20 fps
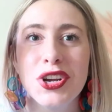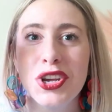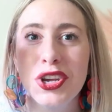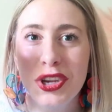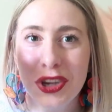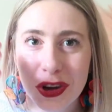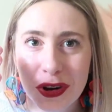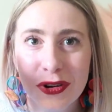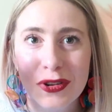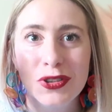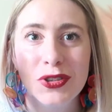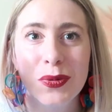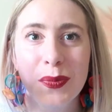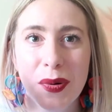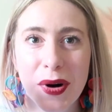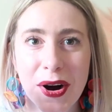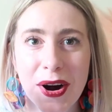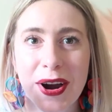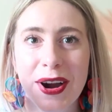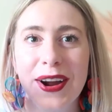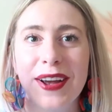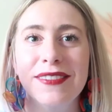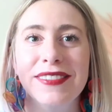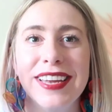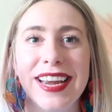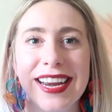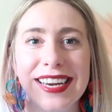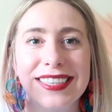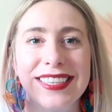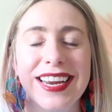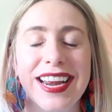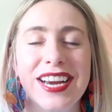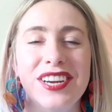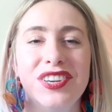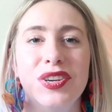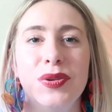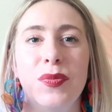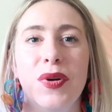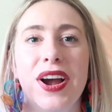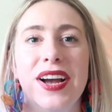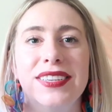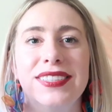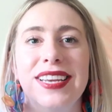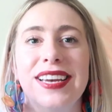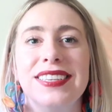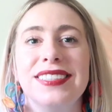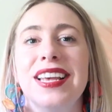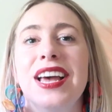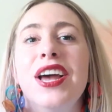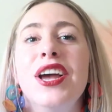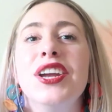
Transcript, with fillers: huge part of the anti-aging process.